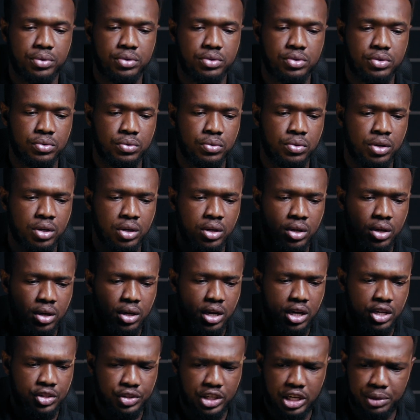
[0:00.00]
So a
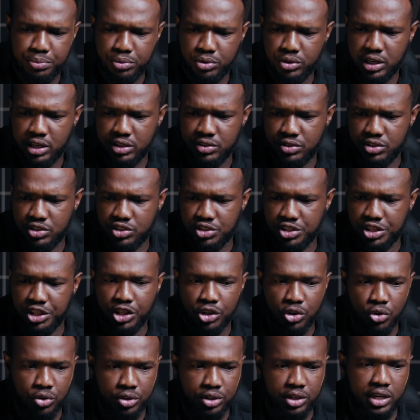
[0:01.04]
tripod that is this
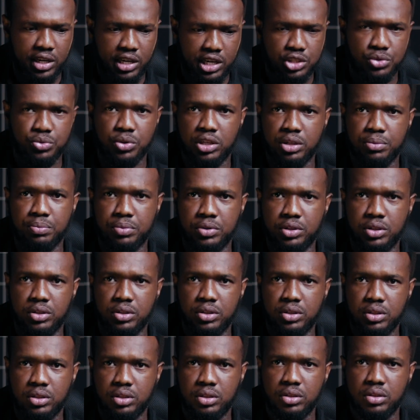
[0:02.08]
long can actually be
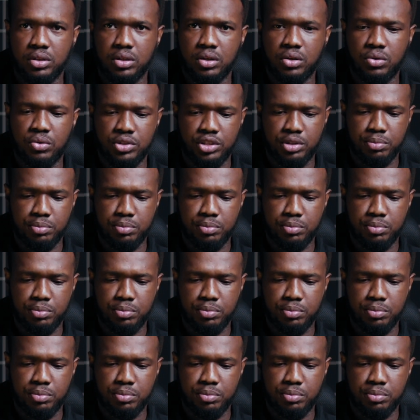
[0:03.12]
on the